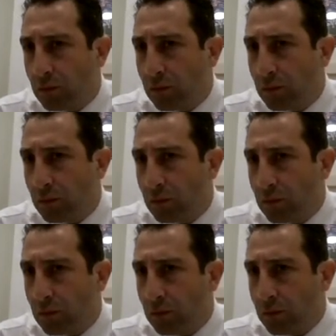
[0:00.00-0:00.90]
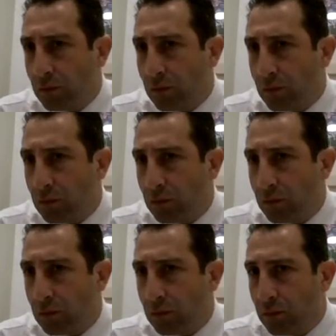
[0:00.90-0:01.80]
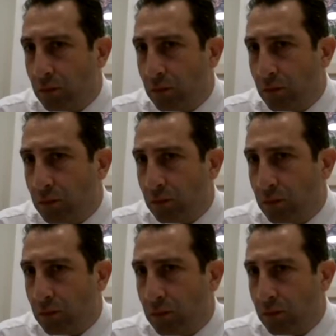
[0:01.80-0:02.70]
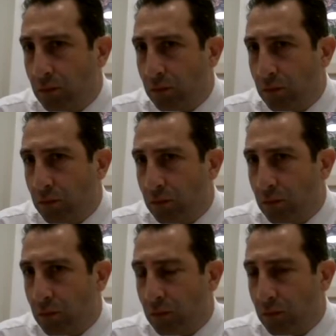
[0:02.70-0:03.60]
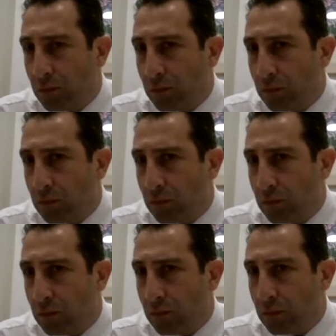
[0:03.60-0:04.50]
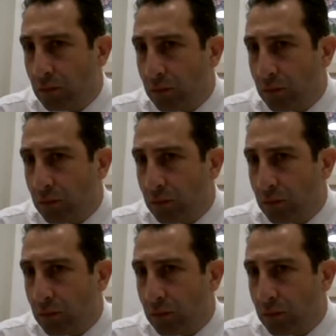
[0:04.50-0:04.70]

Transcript: [no speech]